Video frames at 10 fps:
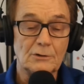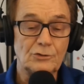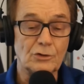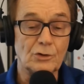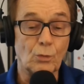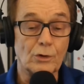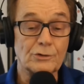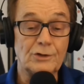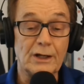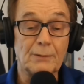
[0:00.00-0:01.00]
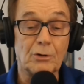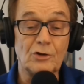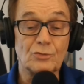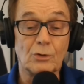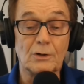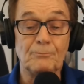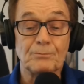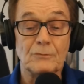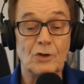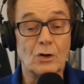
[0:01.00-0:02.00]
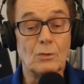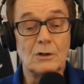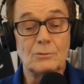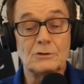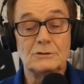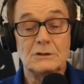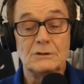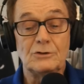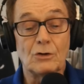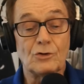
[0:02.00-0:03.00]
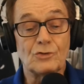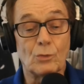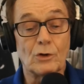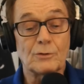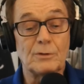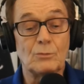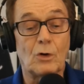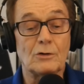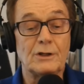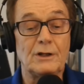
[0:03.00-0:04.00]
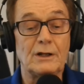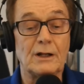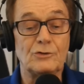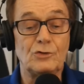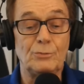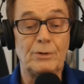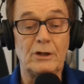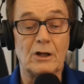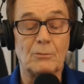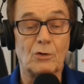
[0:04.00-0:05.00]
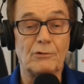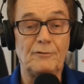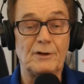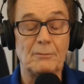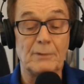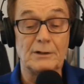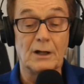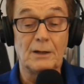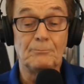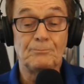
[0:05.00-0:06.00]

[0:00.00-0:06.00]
during the workday, a place where no one would notice a workman walking in at 2 p.m. or leaving at midnight.